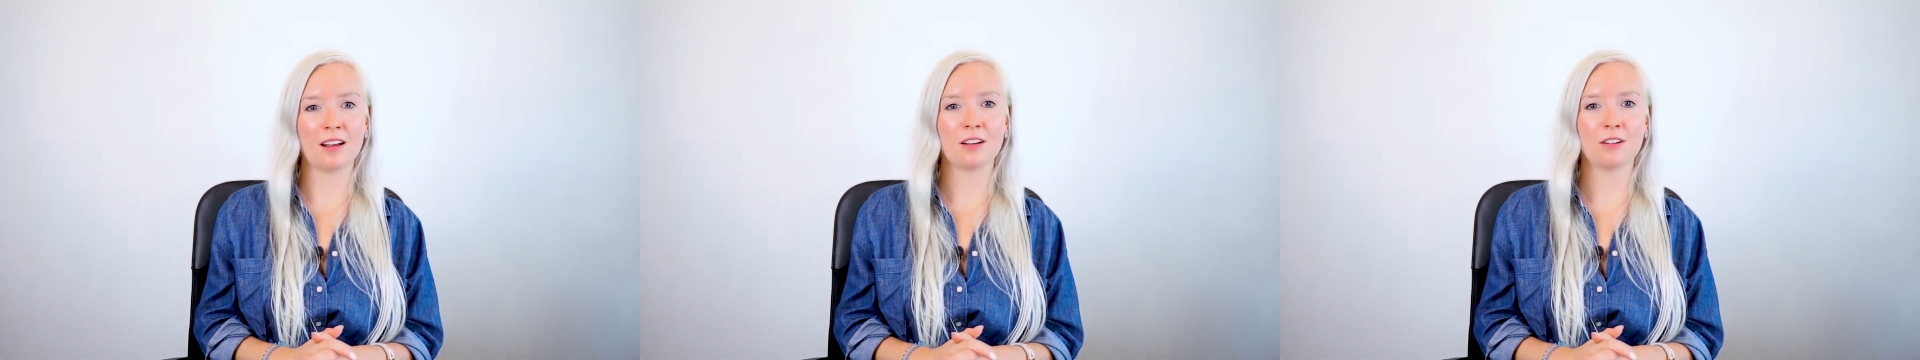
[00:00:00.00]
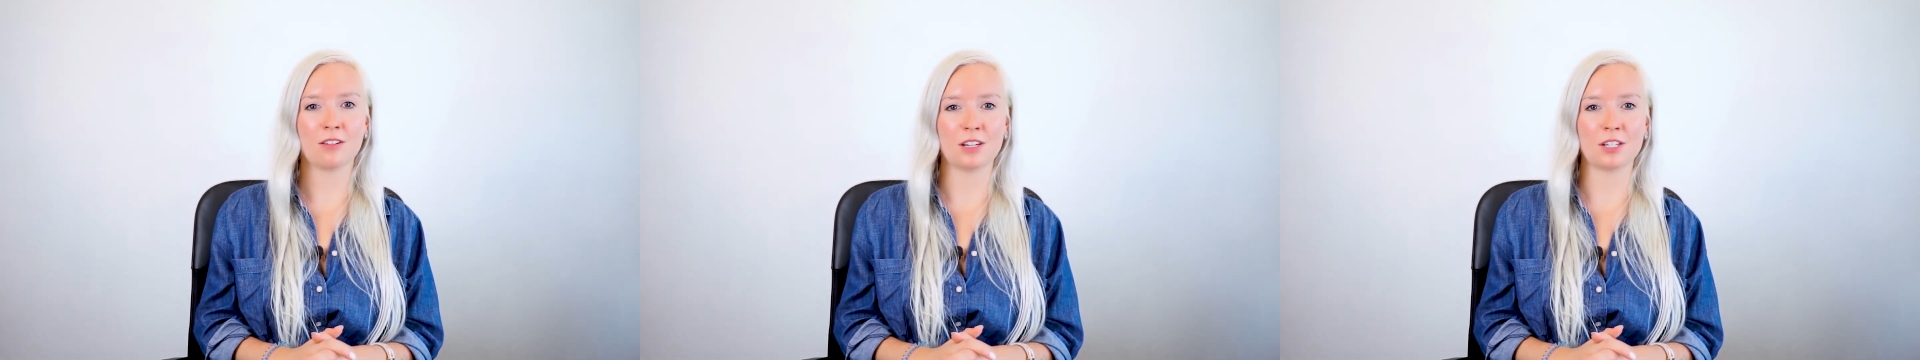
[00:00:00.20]

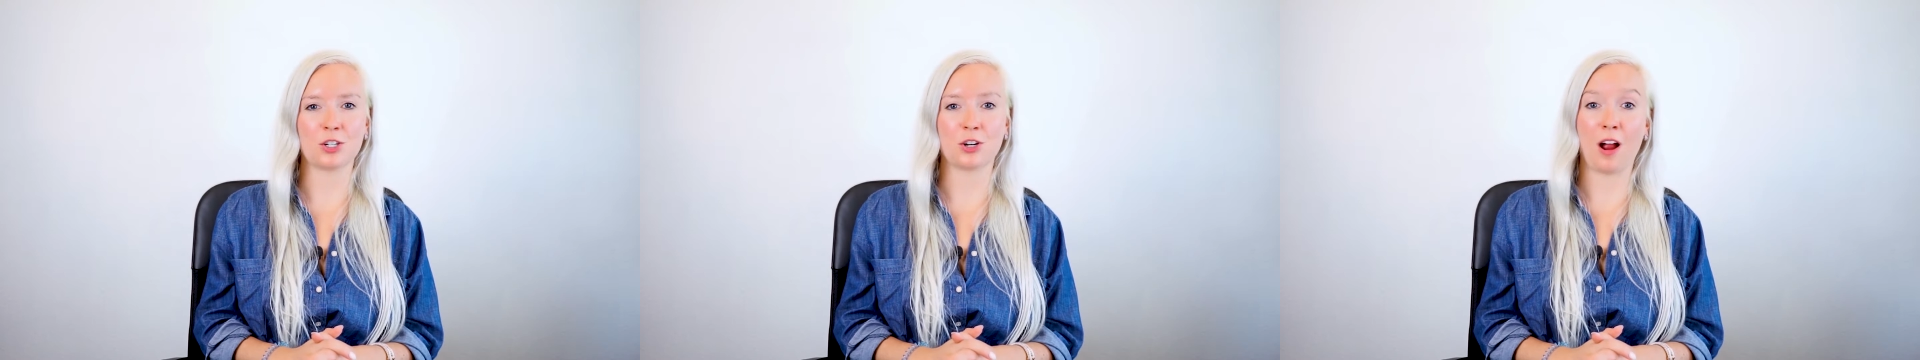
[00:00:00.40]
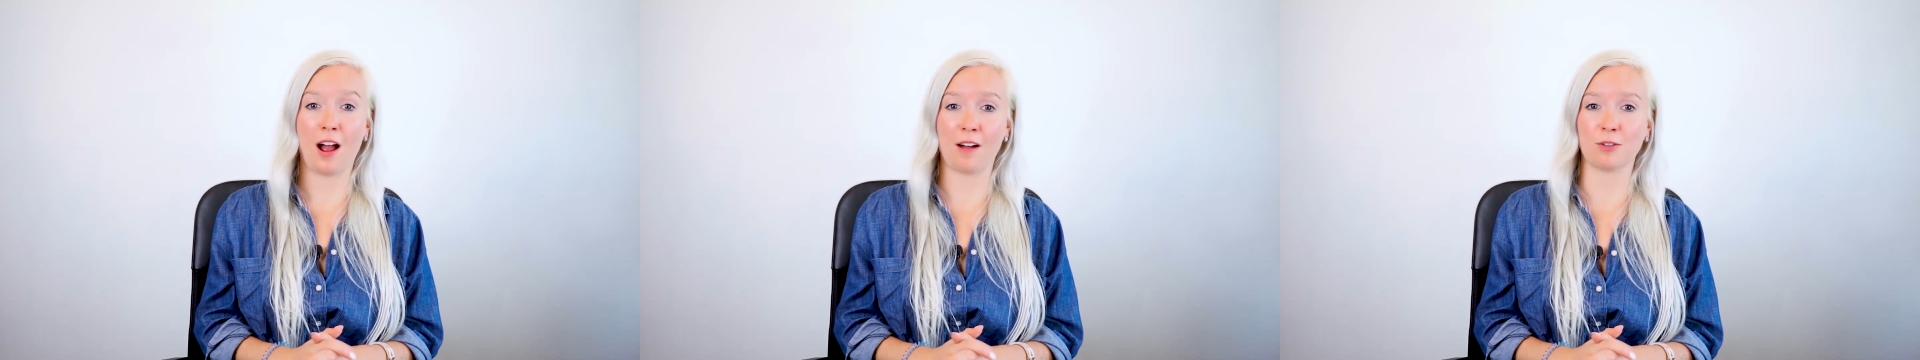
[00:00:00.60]
increase
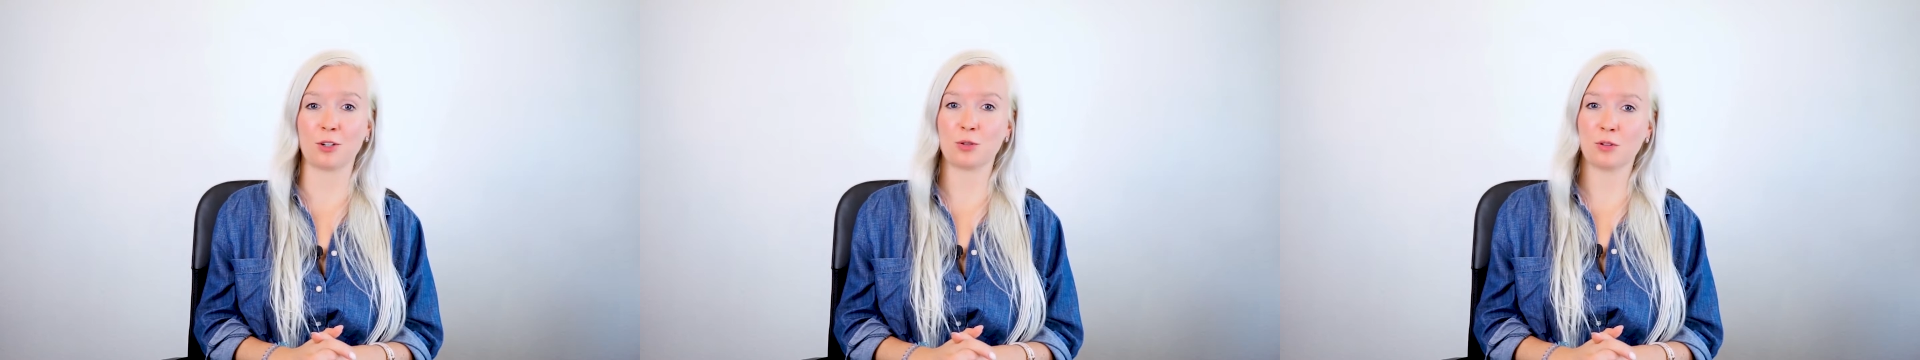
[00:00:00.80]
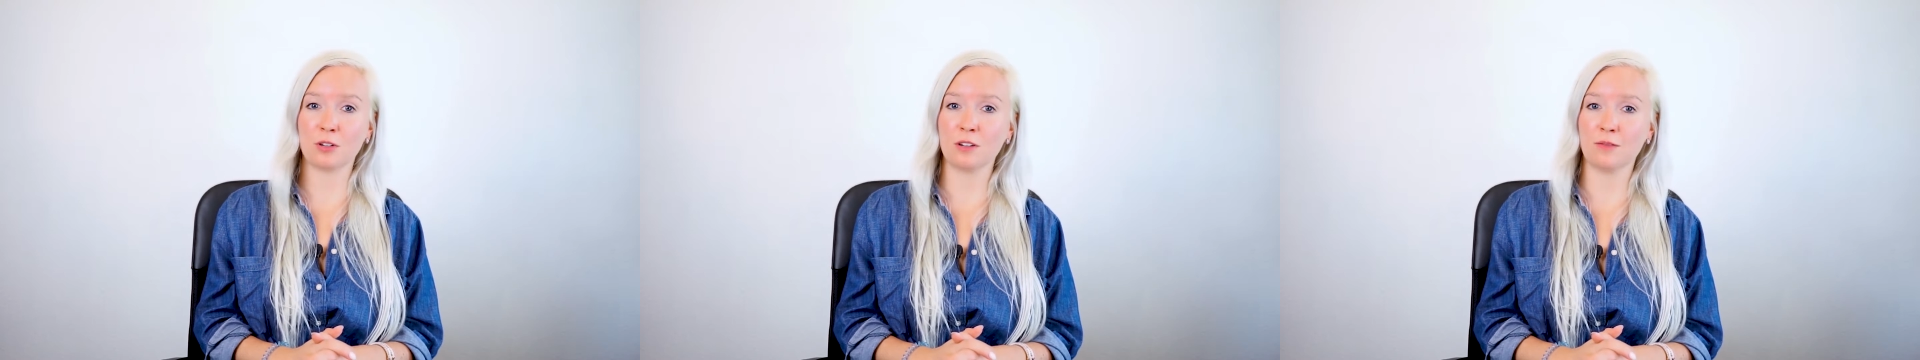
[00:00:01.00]
your average
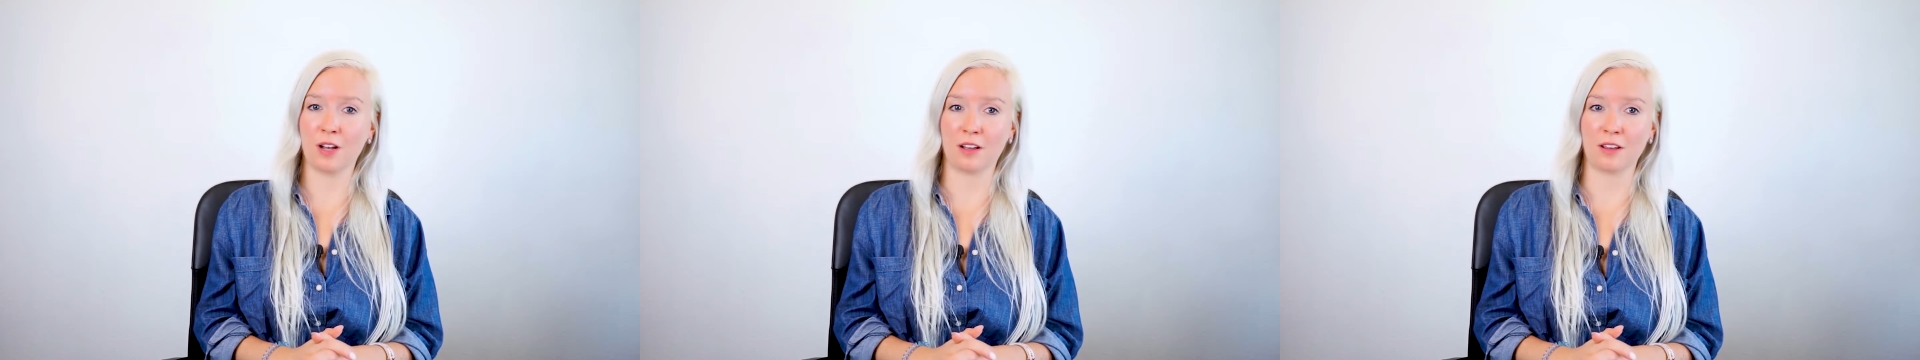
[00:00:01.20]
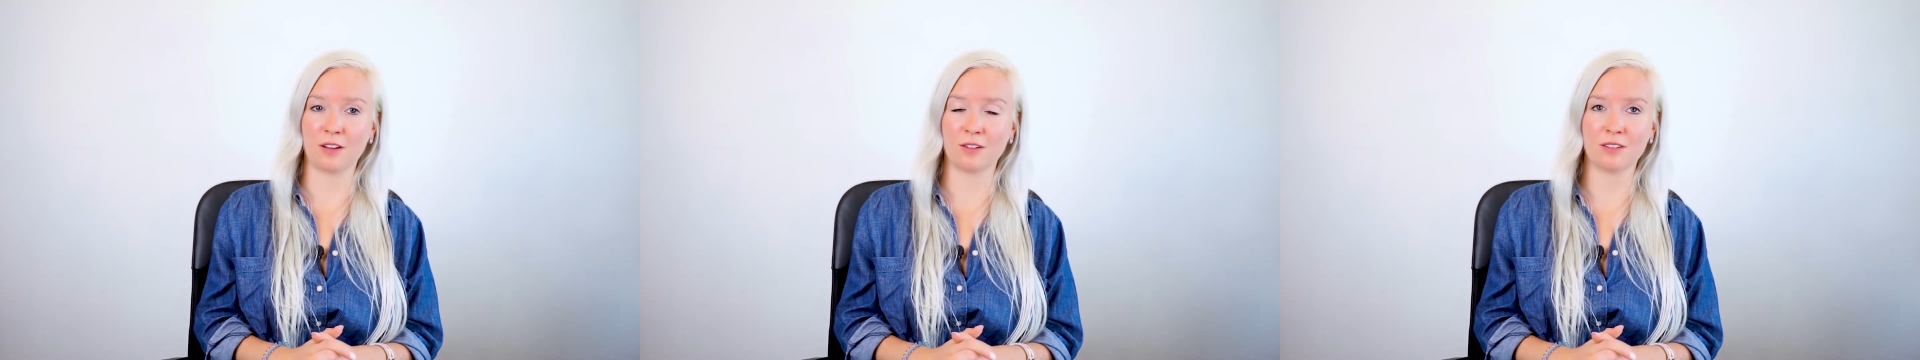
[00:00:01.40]
order
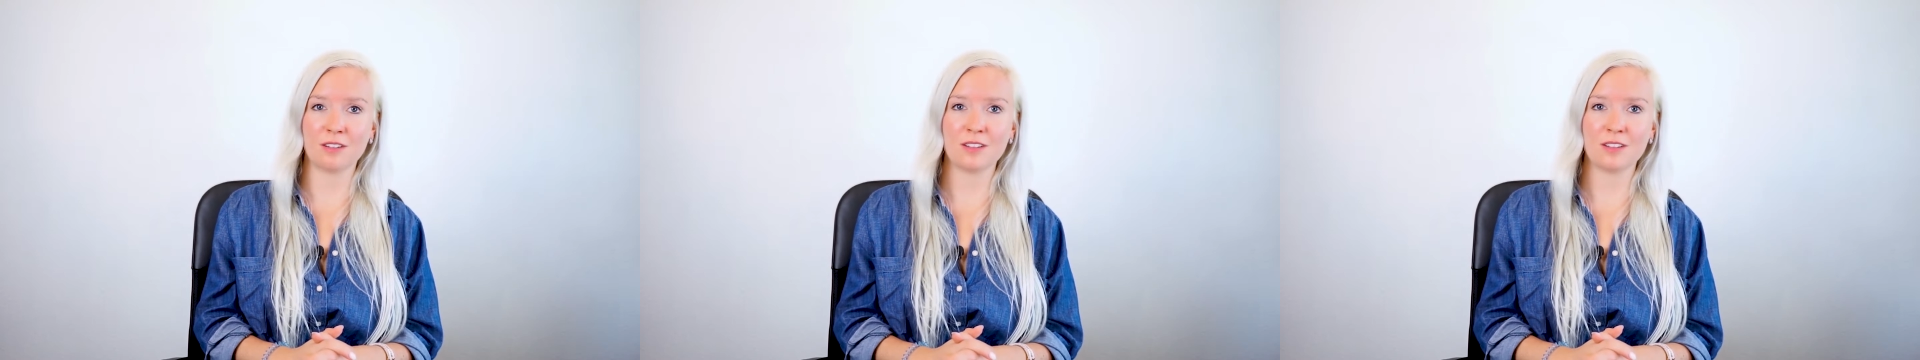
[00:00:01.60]
value